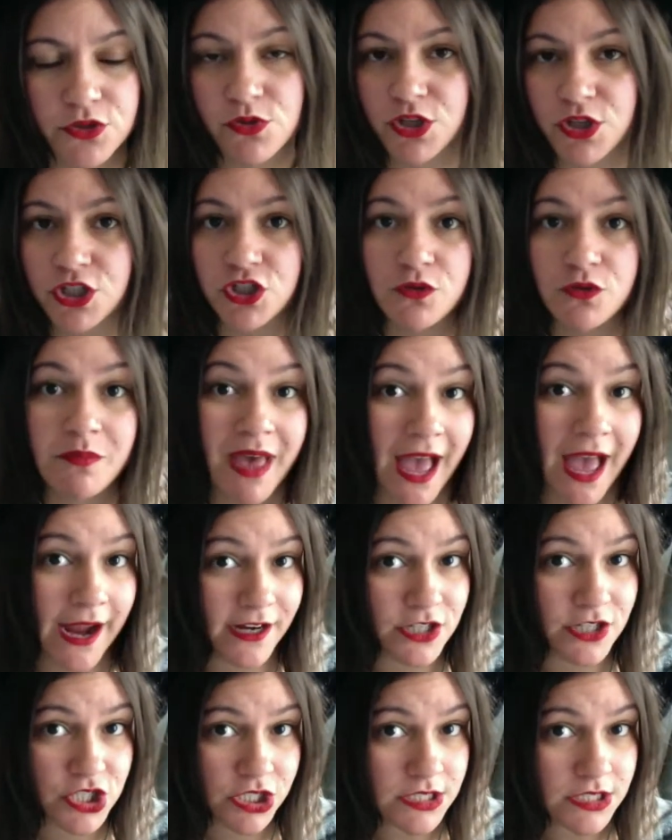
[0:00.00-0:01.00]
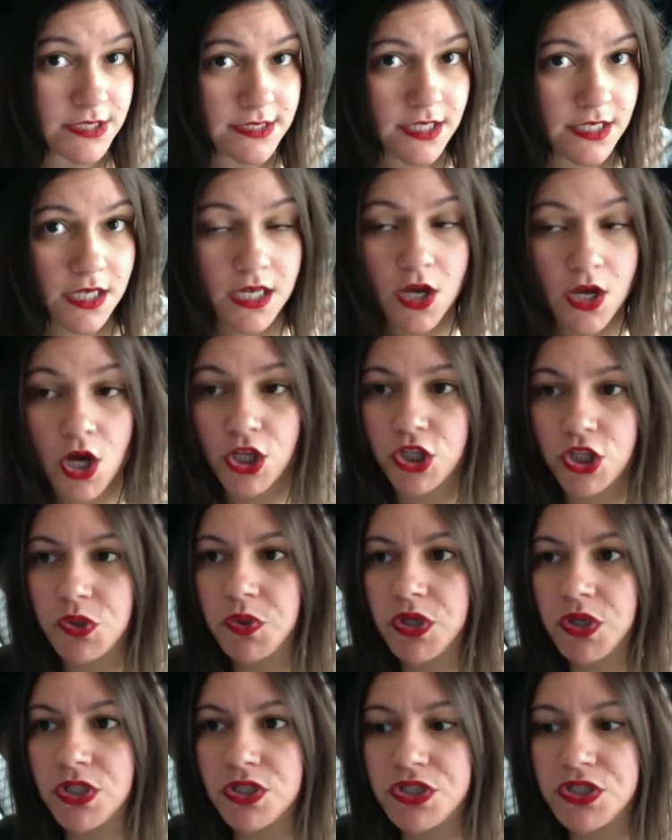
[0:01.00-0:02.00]
You can do packages,
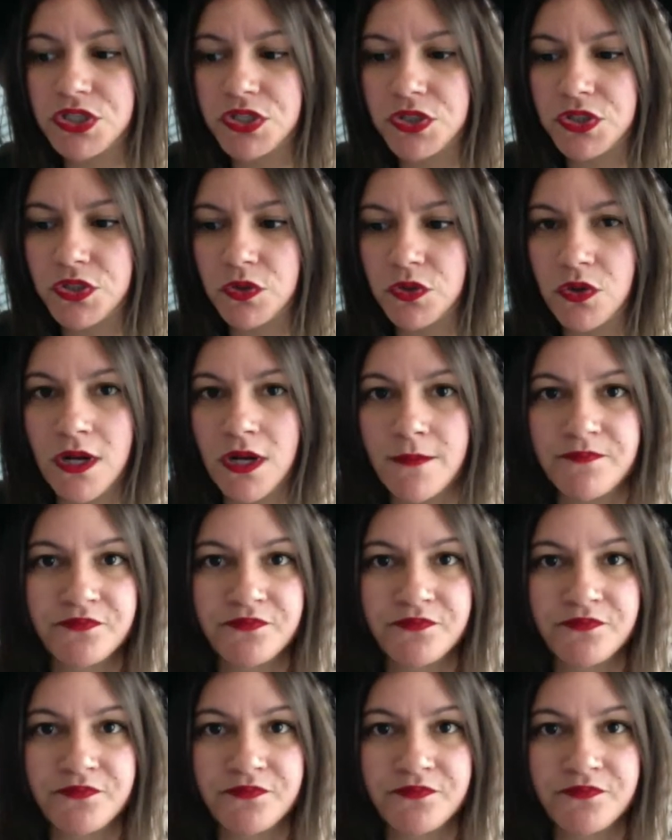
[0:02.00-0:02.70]
you can do